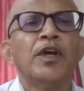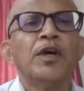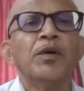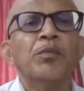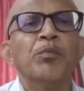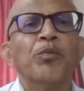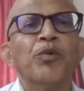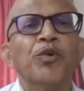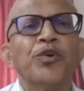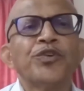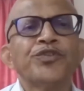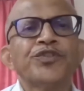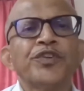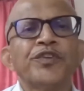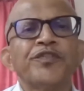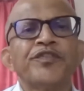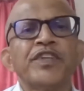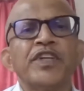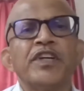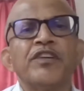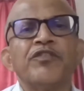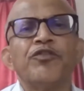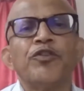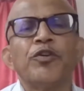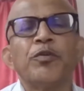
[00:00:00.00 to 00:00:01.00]
Most of the
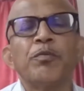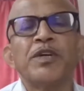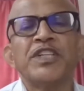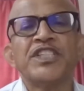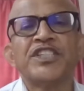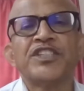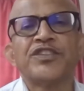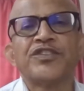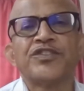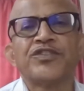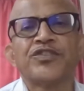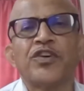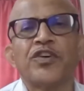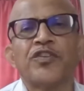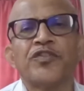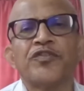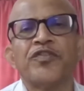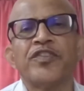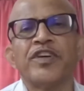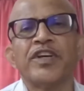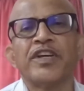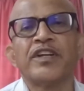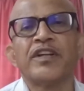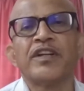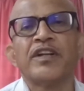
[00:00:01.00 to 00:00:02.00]
aforementioned
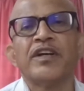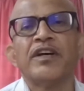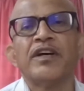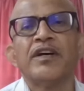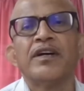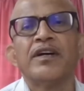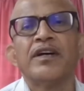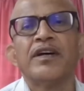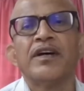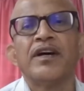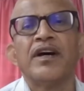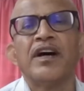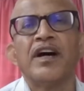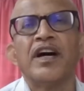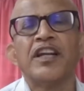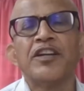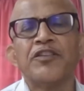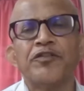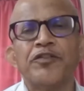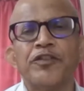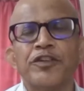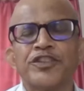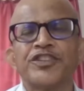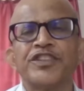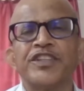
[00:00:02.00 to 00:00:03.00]
software,
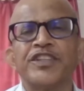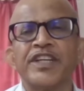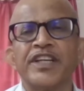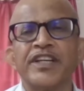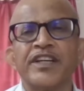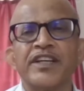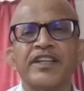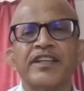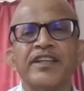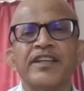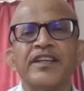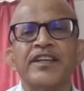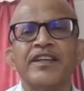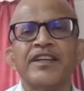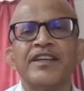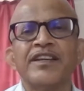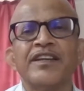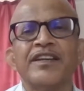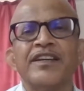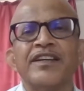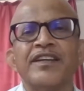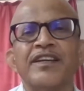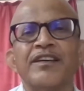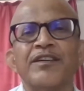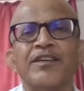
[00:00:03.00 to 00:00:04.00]
unfortunately,
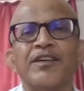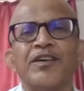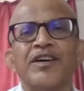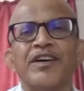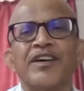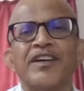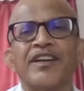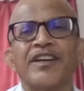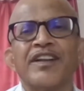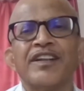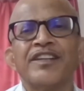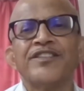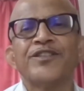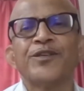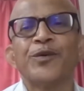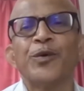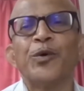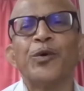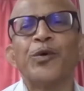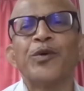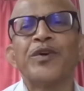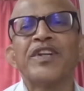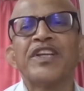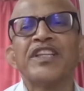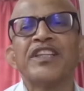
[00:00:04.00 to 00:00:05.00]
runs
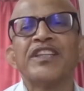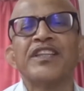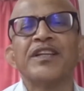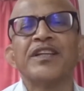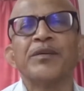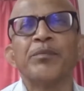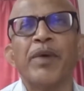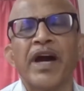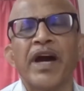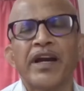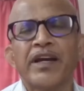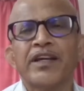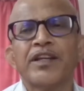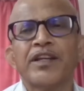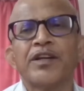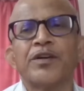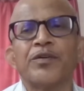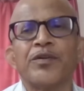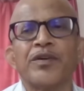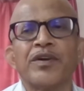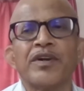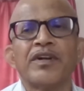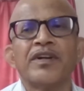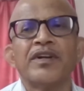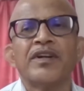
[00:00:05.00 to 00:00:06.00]
only in the
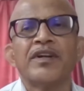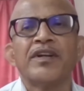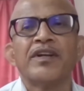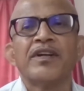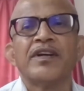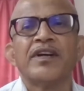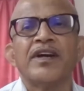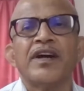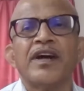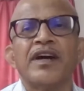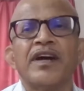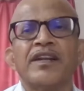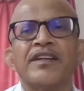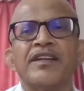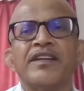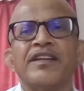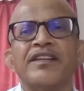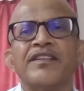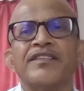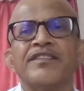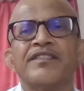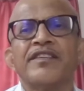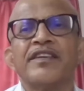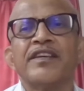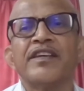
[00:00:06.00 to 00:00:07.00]
background and it
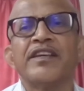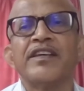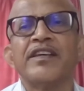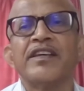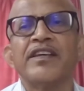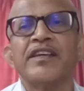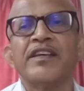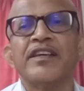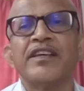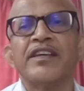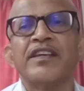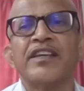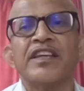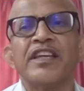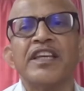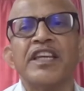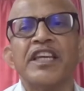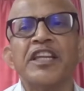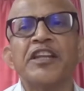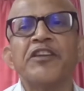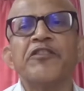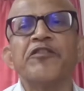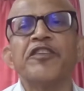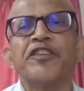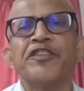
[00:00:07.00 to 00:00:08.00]
is
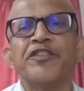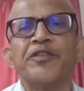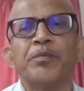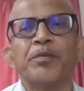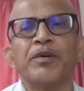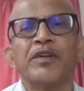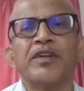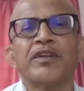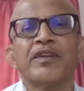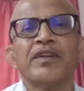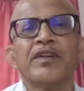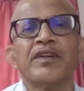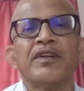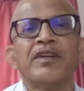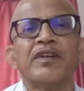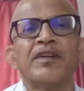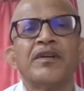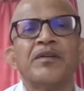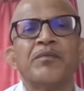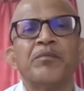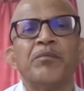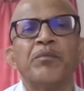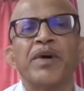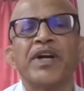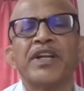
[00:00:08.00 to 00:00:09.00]
invisible,
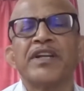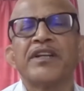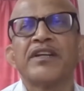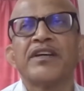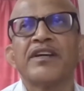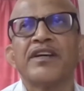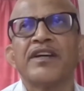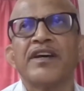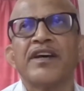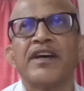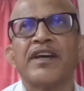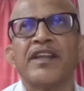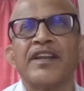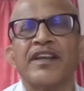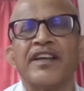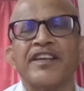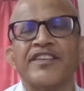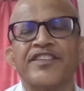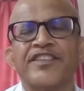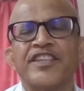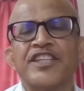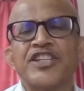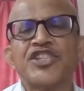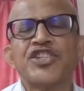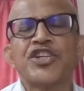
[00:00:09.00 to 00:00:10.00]
but an
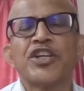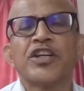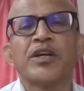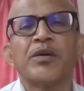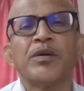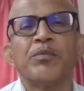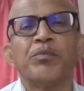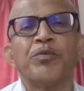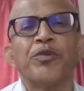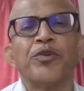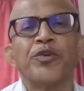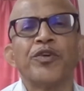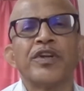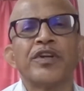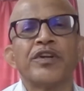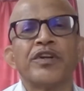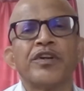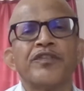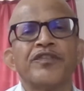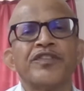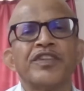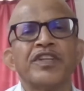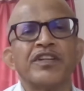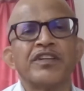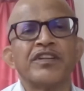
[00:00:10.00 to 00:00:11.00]
essential component
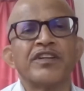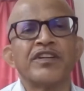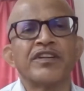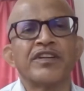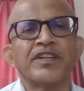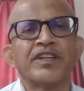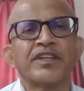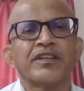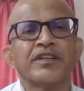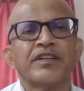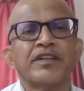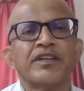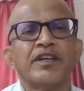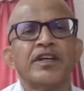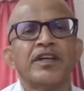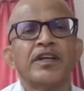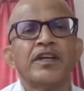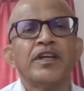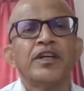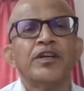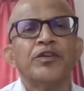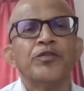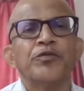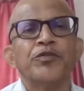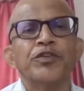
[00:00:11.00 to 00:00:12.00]
of the internet.
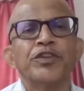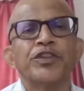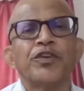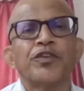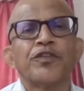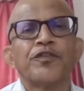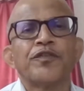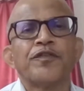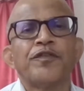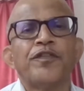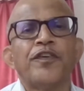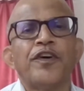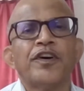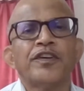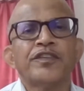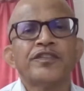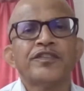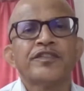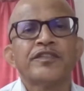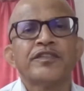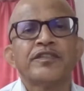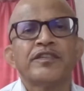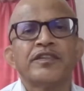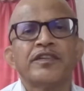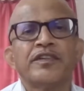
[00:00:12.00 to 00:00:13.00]
Without
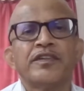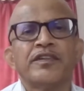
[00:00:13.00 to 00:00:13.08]
FOSS,